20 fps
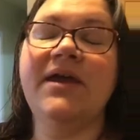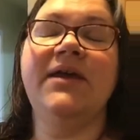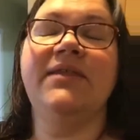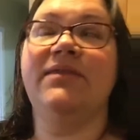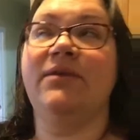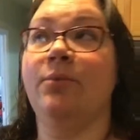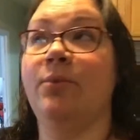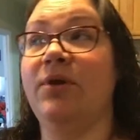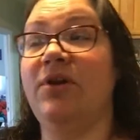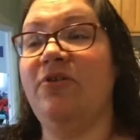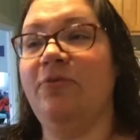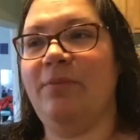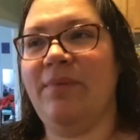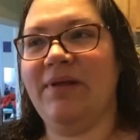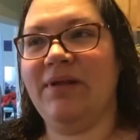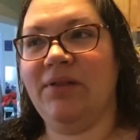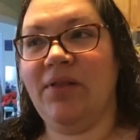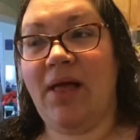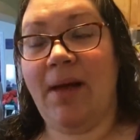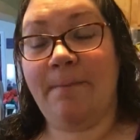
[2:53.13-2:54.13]
There would have
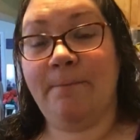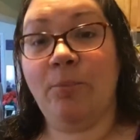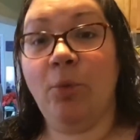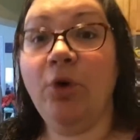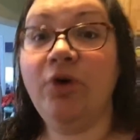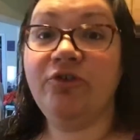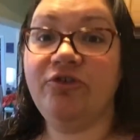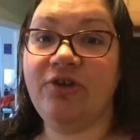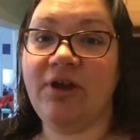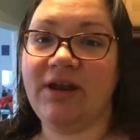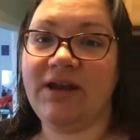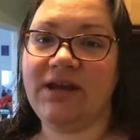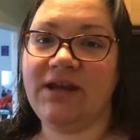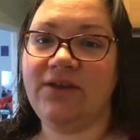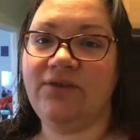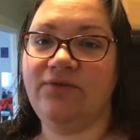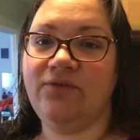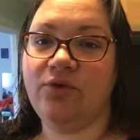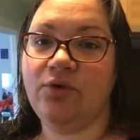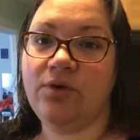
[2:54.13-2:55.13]
been a lot more
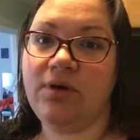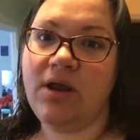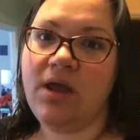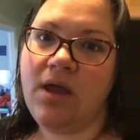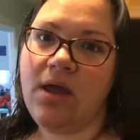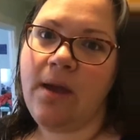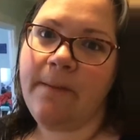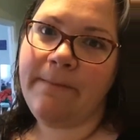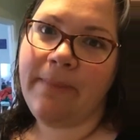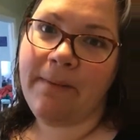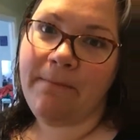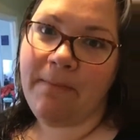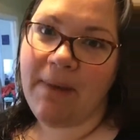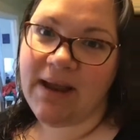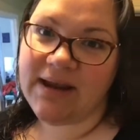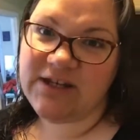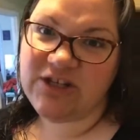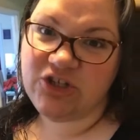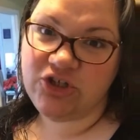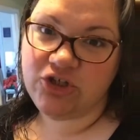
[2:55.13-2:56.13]
Chinese food, but
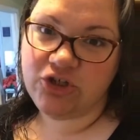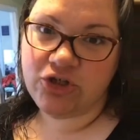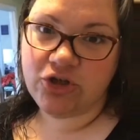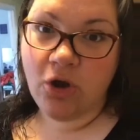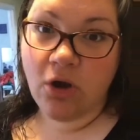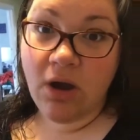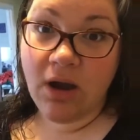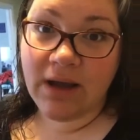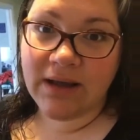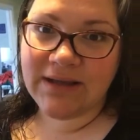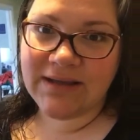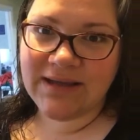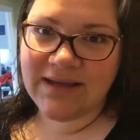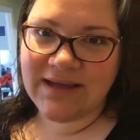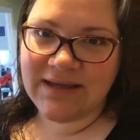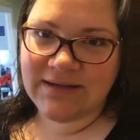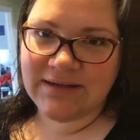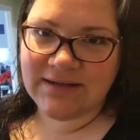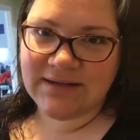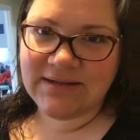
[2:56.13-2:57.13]
my dog
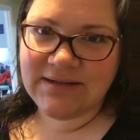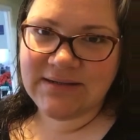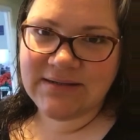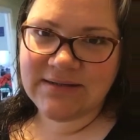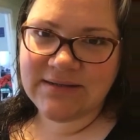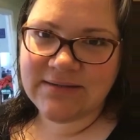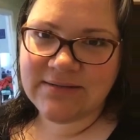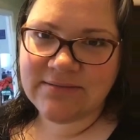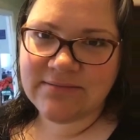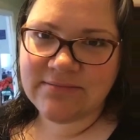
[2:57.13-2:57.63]
ate it.